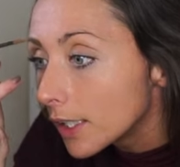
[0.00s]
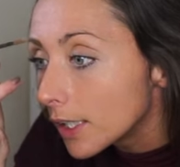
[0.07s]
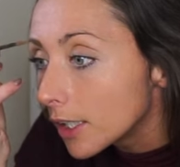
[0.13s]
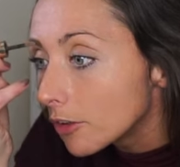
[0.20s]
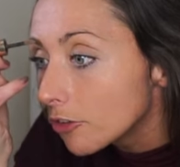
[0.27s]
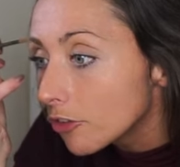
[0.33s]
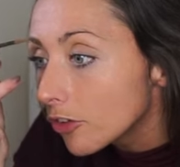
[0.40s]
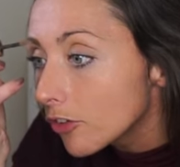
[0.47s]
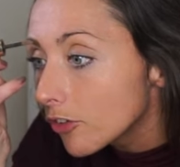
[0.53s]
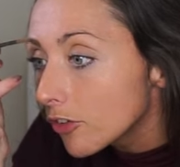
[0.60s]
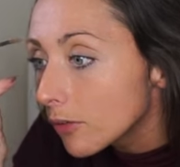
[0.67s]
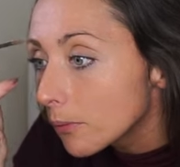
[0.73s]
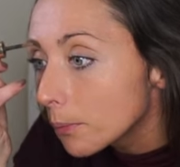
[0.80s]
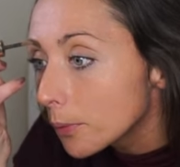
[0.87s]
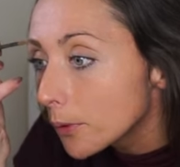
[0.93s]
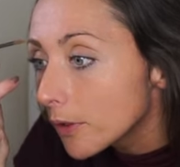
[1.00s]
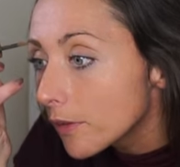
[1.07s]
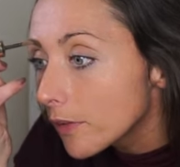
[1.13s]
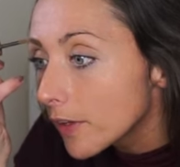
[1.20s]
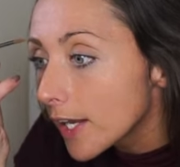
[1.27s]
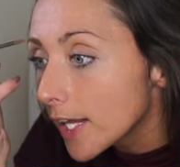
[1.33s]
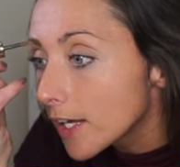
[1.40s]
And just put
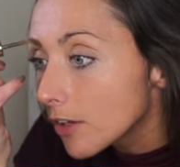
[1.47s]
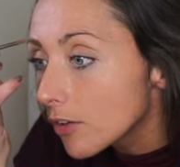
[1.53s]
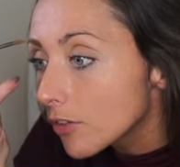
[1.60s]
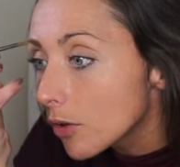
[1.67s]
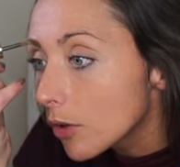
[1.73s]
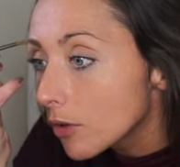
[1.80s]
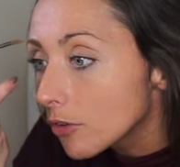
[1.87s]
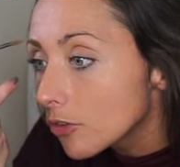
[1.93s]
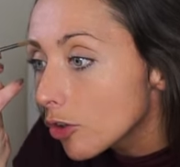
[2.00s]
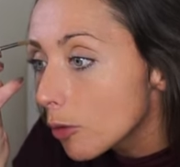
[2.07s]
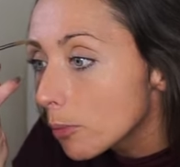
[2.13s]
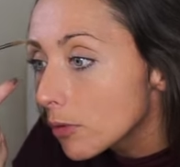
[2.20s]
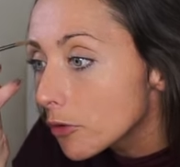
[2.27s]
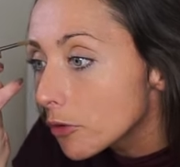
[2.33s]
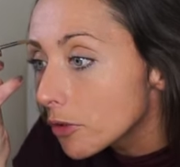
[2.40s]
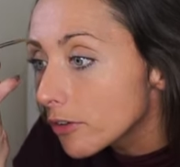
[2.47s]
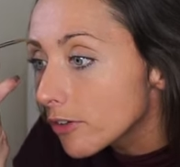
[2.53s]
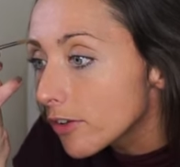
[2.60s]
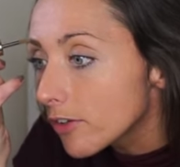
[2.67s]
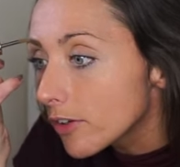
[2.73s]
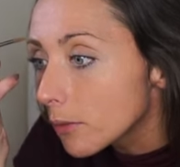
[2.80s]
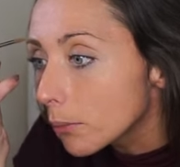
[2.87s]
the layers on top of your
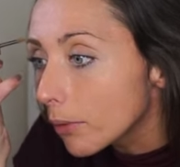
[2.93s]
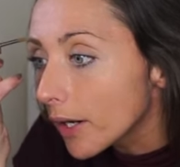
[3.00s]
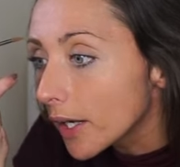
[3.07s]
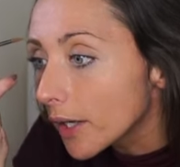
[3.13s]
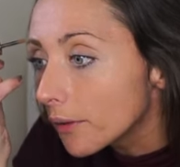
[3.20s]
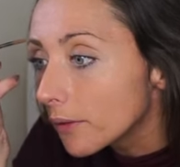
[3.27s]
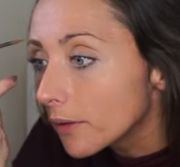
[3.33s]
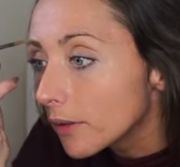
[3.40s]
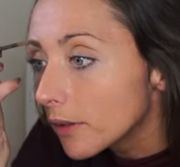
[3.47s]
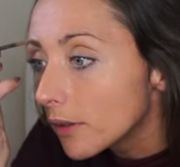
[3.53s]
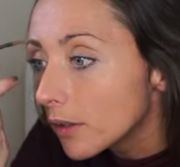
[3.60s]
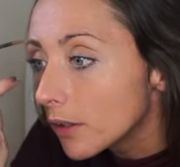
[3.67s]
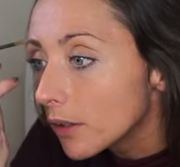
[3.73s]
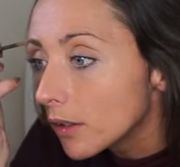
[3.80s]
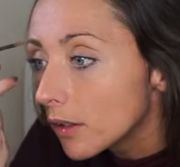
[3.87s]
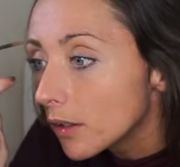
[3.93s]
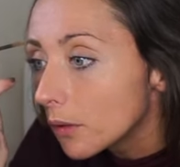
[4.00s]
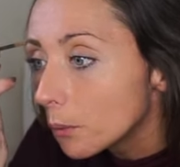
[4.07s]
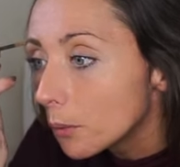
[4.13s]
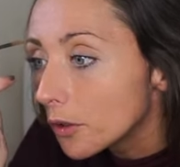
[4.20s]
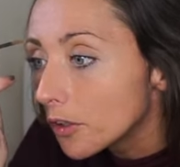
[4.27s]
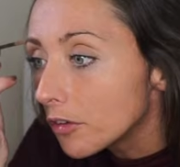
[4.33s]
existing brow,
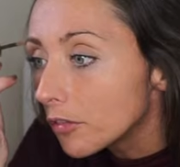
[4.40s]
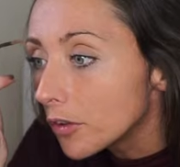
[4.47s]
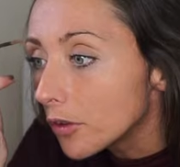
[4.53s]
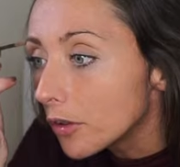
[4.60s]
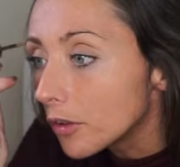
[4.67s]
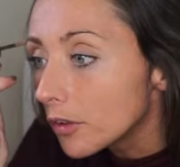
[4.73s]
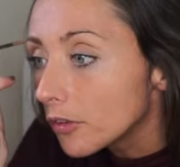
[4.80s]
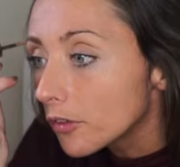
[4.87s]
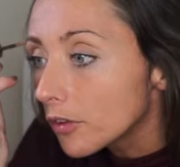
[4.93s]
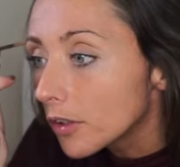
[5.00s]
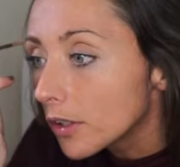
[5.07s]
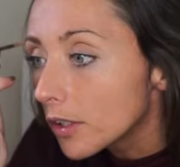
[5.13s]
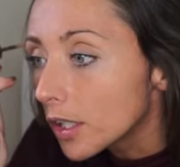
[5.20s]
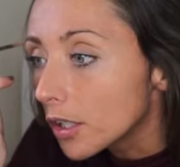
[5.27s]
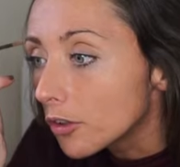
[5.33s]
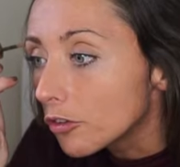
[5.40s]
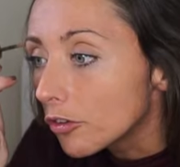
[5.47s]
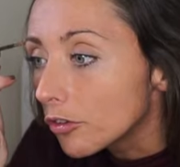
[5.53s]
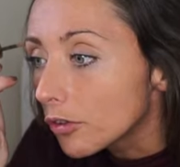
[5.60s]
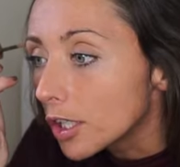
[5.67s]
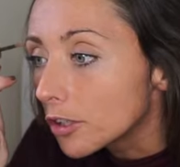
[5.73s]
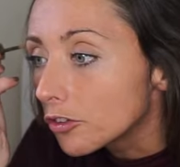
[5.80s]
what you've got, and just
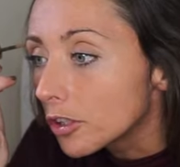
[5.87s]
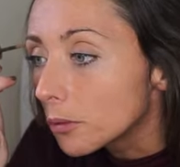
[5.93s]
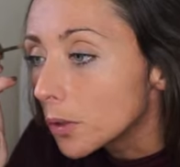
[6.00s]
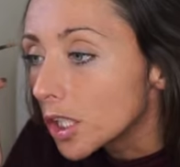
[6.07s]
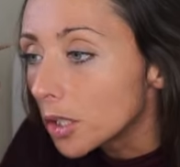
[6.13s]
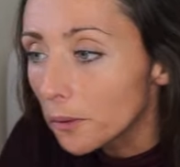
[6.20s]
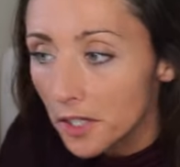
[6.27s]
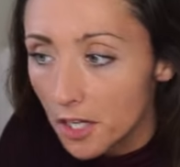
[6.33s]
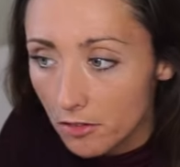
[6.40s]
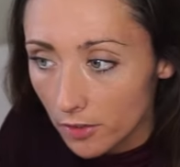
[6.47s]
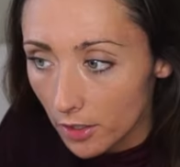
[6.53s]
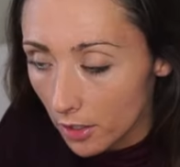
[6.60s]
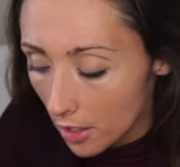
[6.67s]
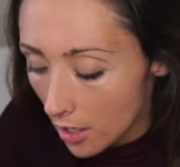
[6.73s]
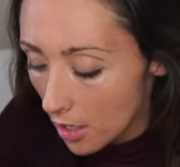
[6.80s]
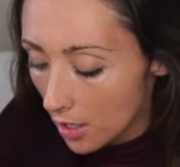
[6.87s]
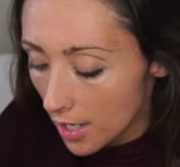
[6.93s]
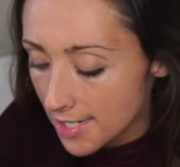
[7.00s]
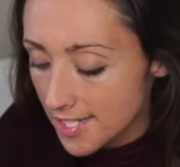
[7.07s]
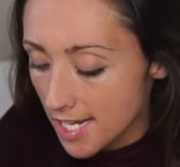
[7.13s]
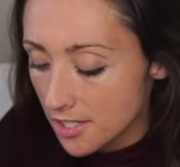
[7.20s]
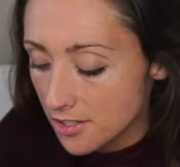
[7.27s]
gradually work your way over. I
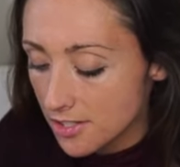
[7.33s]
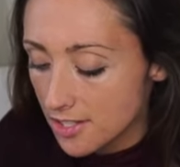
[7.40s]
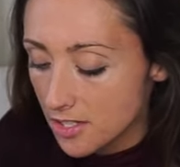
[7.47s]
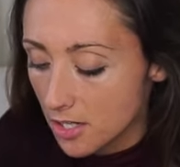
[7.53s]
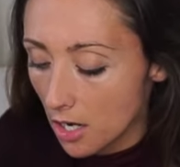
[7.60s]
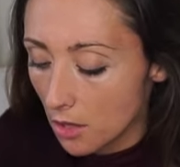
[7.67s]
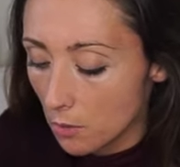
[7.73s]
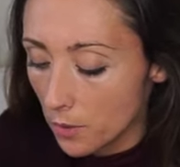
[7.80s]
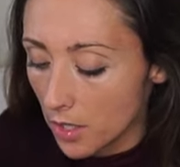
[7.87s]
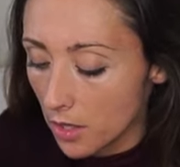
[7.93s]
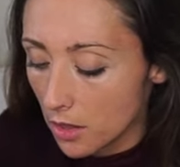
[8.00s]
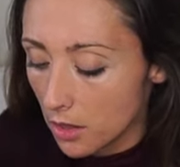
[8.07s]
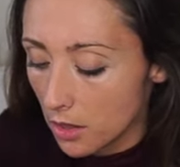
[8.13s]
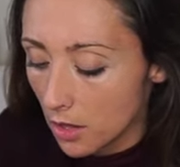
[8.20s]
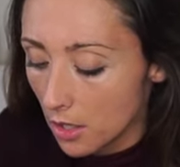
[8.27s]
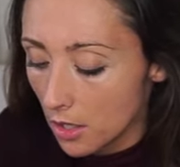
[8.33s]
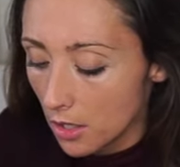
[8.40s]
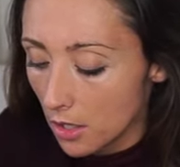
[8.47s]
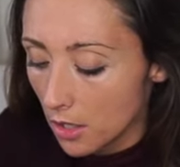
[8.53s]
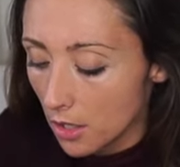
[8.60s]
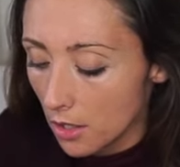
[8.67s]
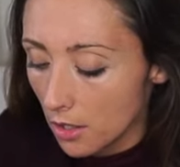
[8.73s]
tend to start with
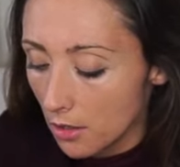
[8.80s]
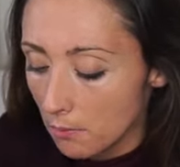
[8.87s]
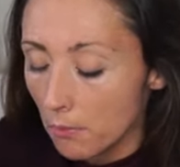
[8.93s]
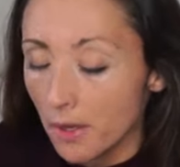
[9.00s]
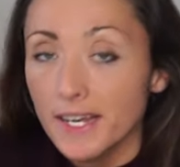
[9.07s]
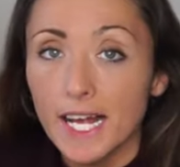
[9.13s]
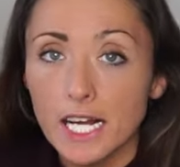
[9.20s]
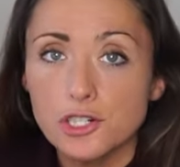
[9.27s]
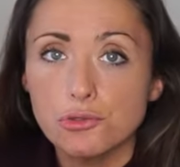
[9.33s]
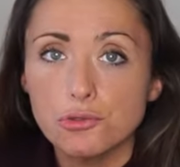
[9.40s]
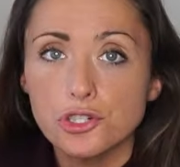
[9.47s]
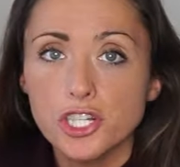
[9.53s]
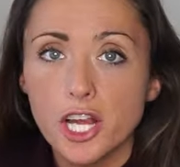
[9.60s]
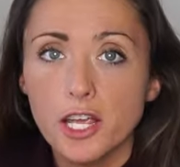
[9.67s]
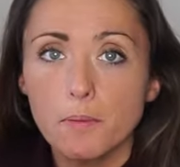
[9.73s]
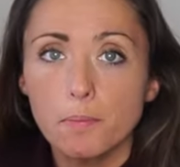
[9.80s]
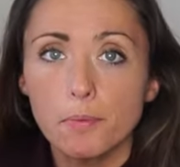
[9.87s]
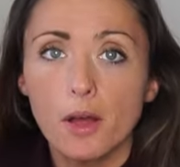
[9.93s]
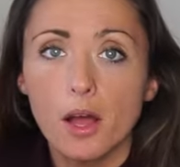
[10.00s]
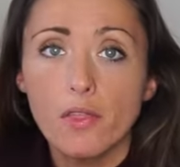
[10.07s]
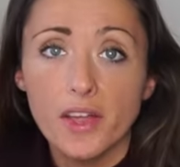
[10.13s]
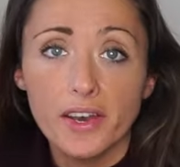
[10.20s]
my natural shape
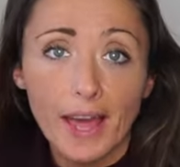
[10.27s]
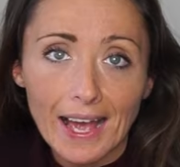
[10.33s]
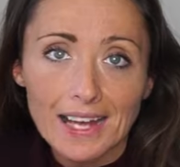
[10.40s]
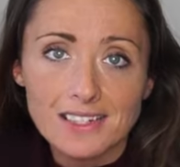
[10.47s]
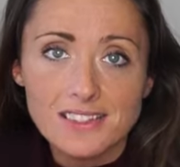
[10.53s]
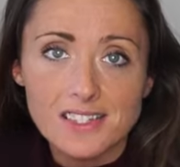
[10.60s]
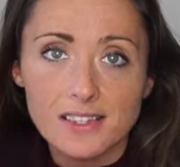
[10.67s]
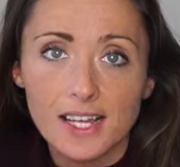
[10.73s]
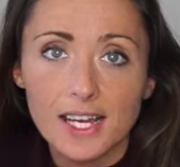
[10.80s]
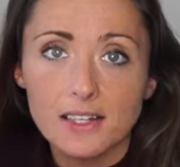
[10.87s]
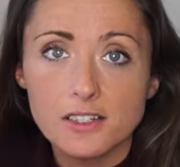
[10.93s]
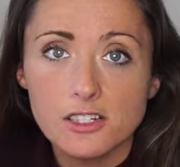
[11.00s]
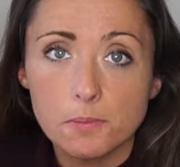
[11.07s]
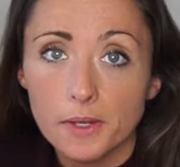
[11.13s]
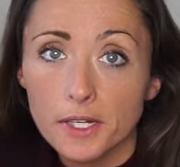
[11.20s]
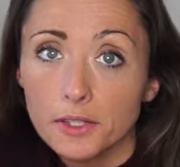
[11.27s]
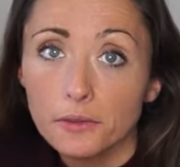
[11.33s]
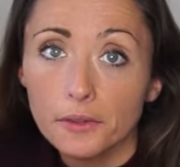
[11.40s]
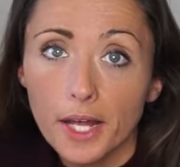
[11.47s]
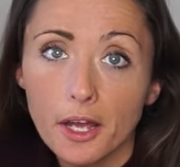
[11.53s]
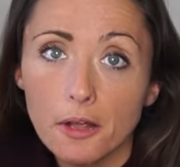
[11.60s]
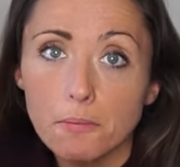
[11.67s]
and then add to that depending
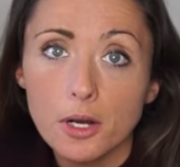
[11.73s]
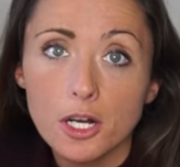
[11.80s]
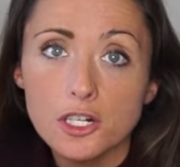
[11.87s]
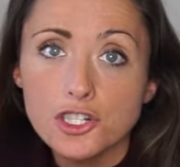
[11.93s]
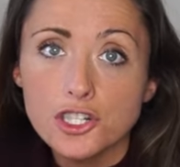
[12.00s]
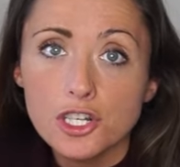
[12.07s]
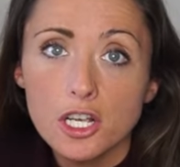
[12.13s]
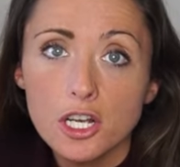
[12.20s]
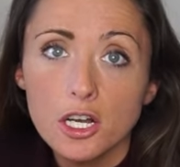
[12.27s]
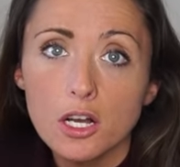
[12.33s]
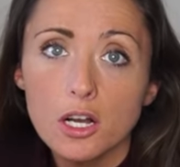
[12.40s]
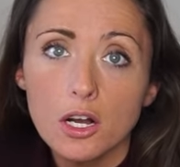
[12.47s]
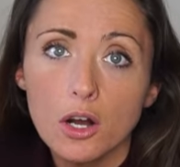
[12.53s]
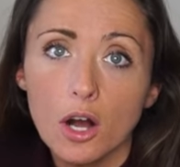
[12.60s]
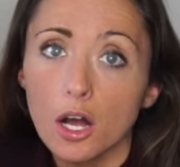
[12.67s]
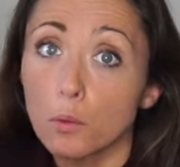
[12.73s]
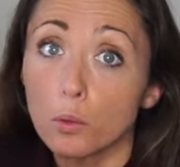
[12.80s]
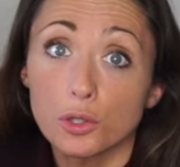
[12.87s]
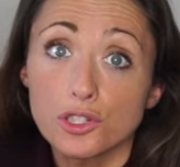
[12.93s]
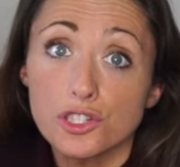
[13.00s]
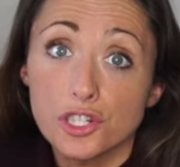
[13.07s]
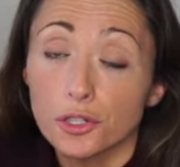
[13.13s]
on how much I
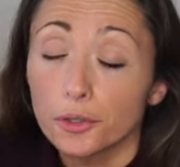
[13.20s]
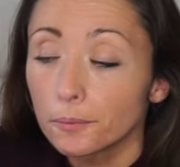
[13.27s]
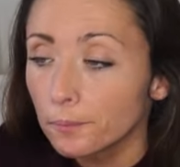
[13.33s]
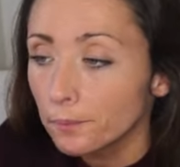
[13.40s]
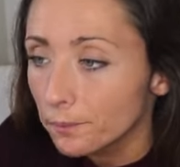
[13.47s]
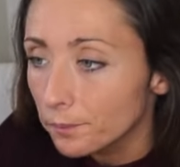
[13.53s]
want to.